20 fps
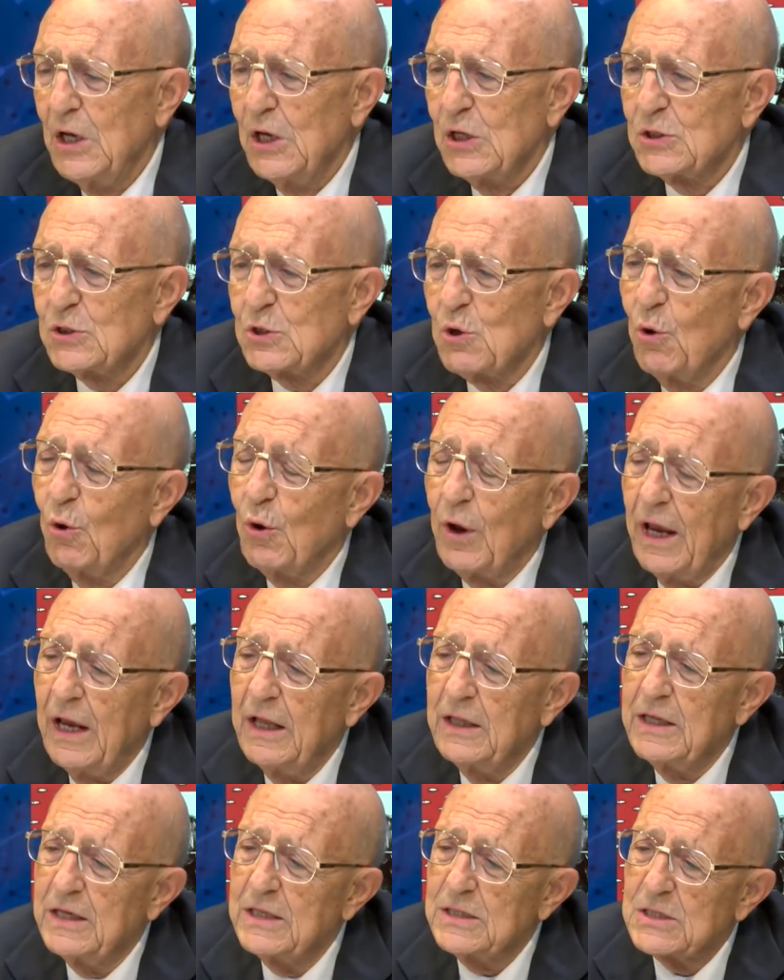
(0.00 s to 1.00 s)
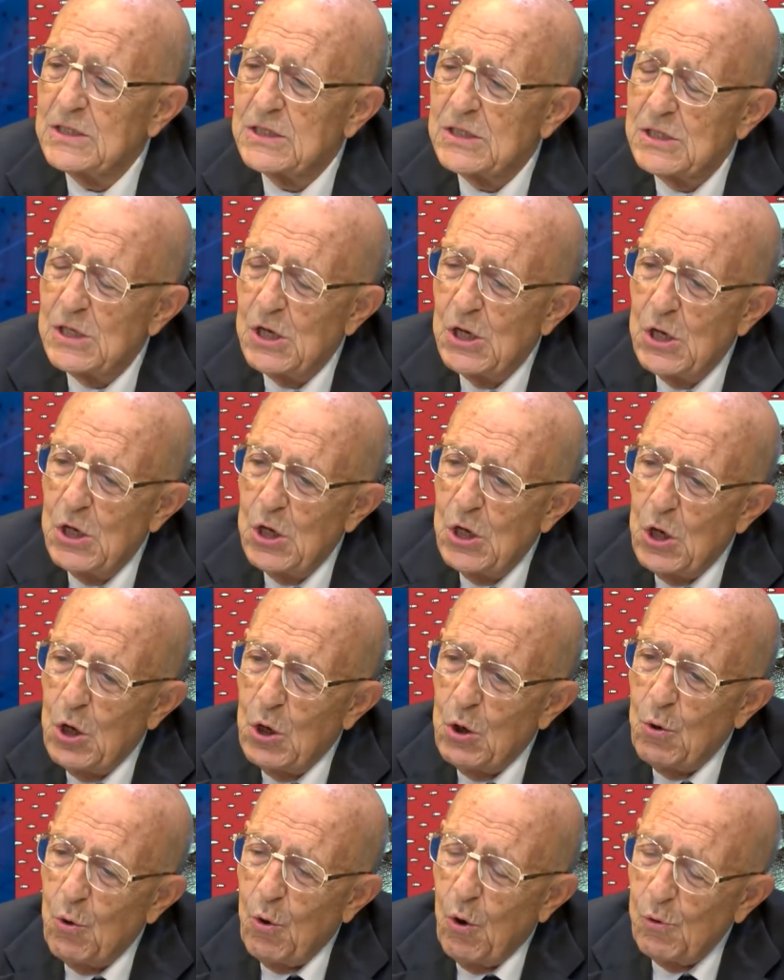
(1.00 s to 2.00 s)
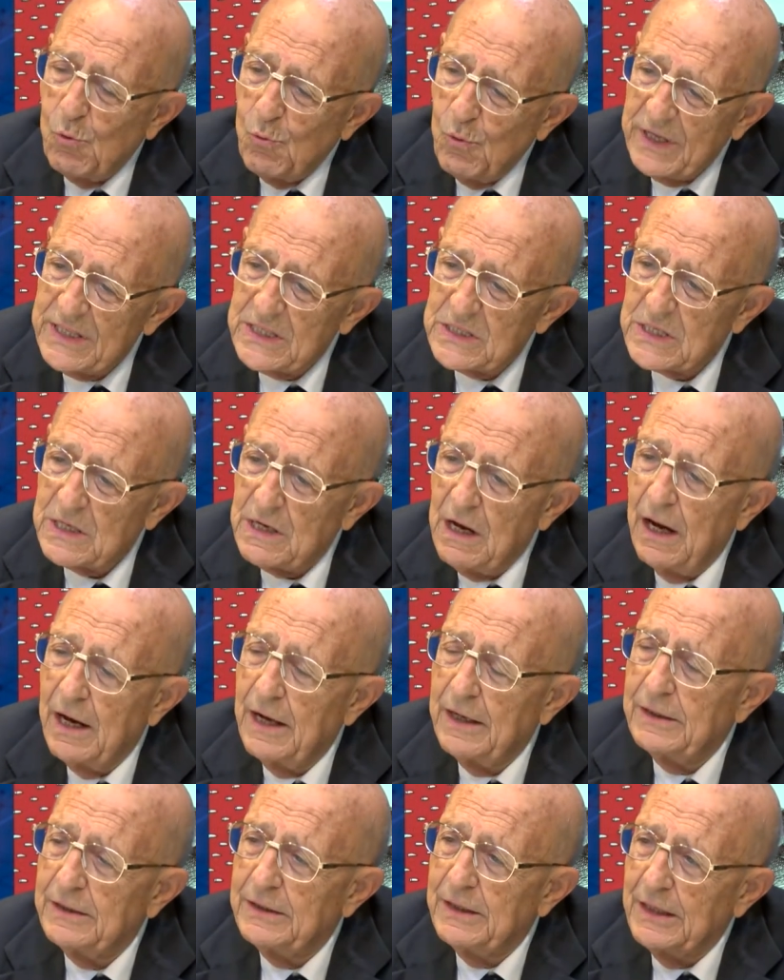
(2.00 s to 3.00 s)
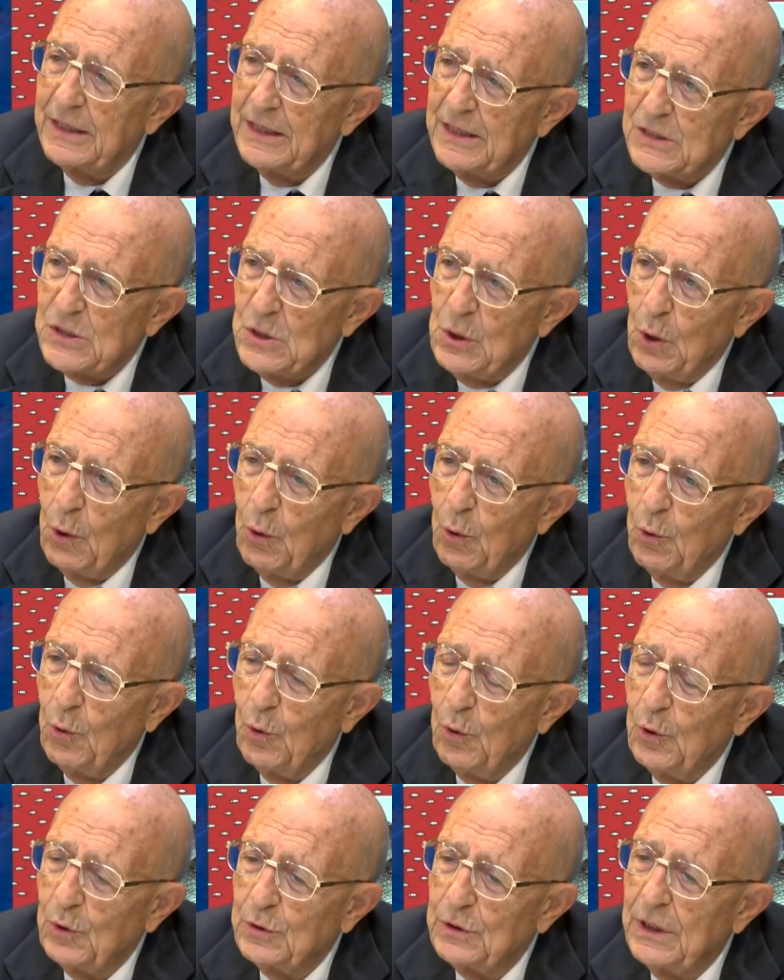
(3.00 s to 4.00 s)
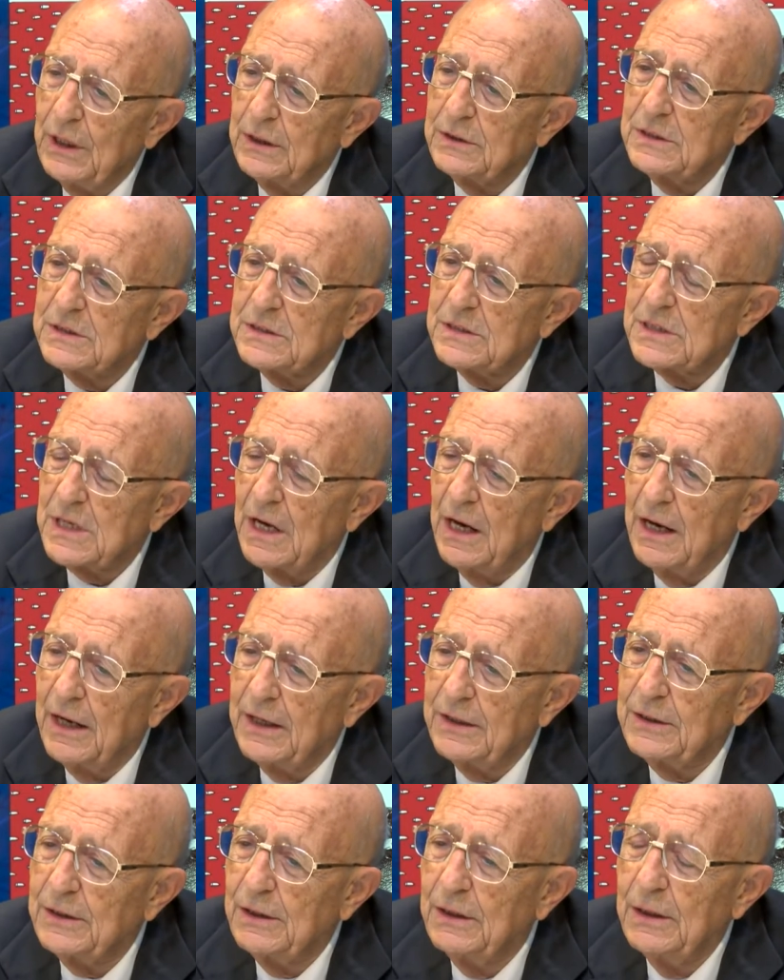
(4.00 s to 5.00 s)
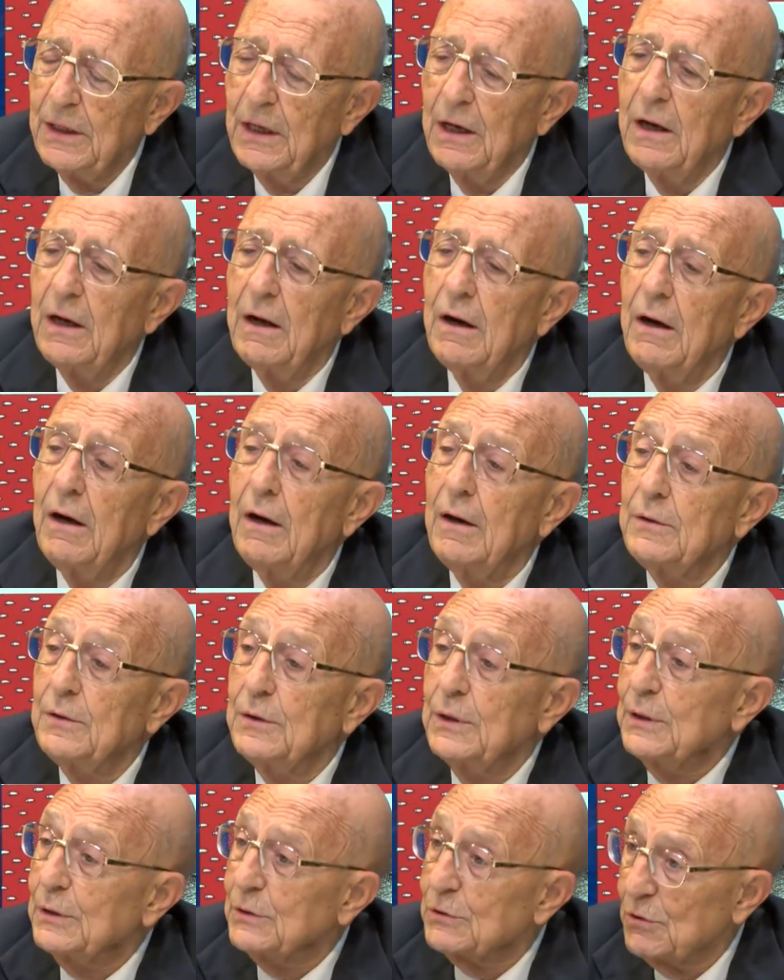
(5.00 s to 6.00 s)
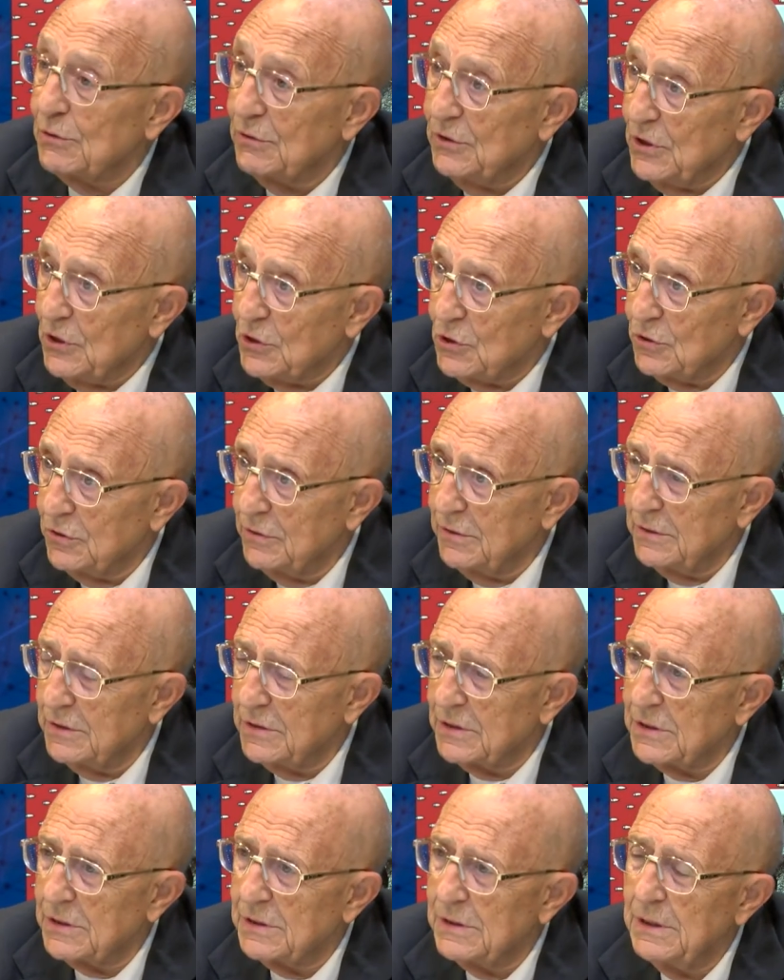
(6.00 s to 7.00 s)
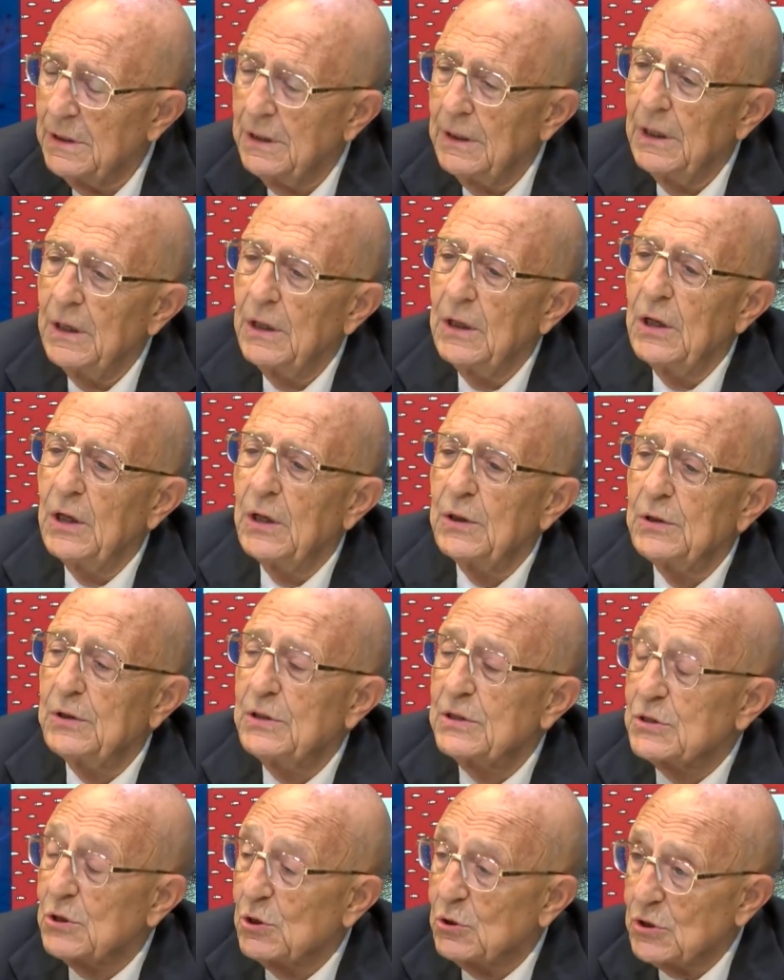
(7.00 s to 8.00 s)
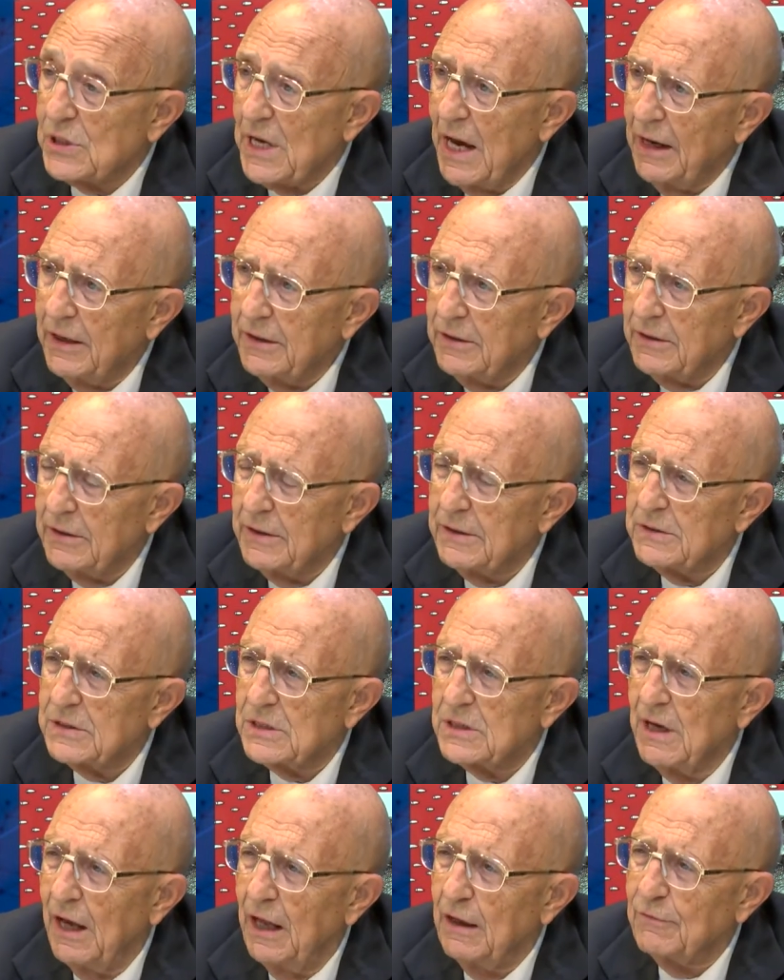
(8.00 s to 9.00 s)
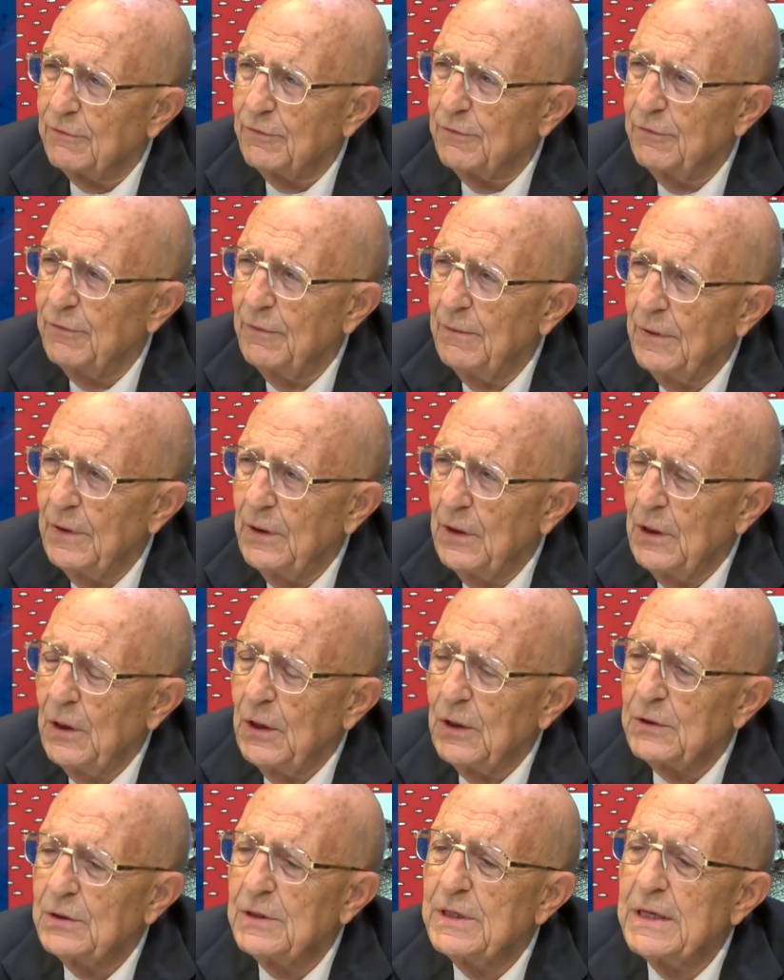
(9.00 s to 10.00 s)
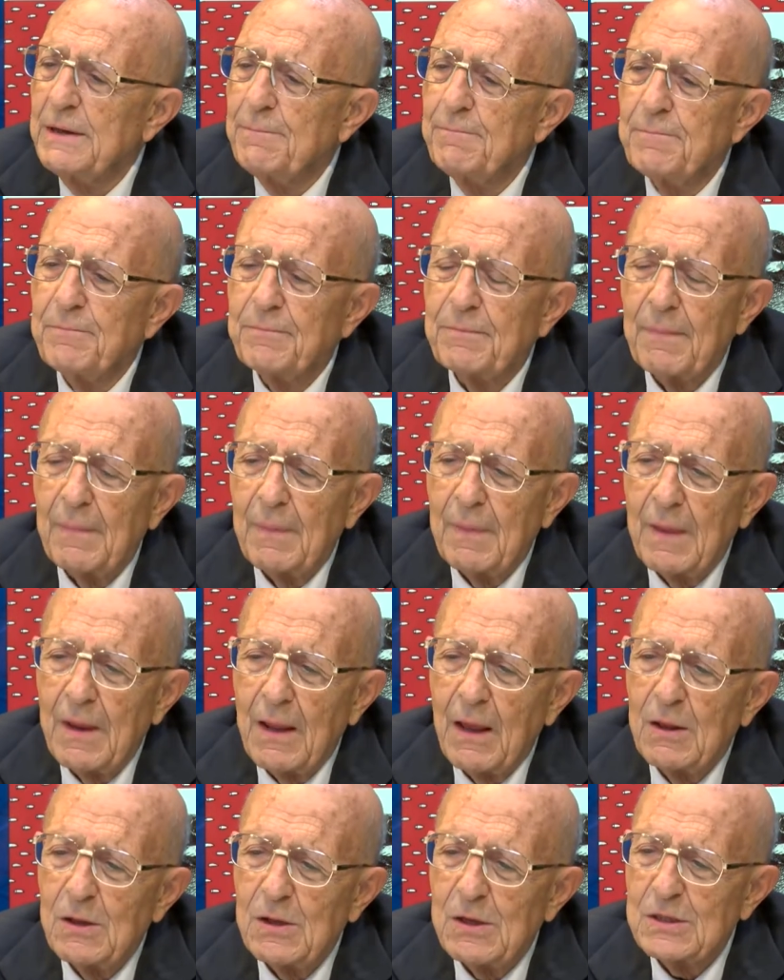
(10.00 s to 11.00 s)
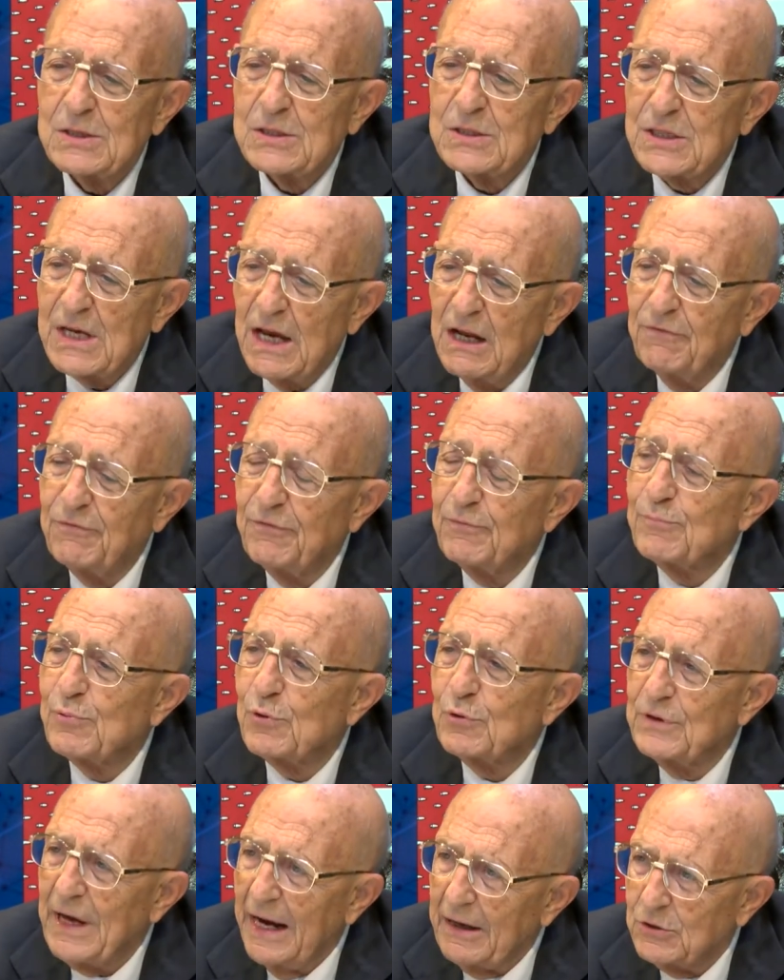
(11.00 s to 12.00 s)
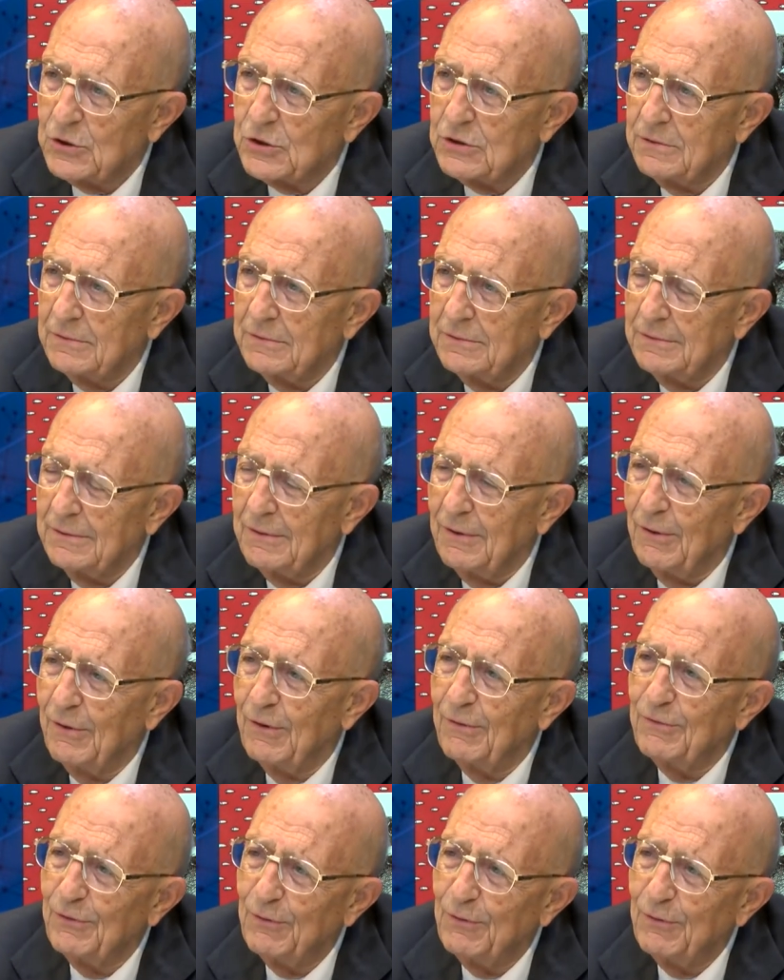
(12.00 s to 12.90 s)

So it is, on one side is law, on the other side the traditions, the society itself, the self-production of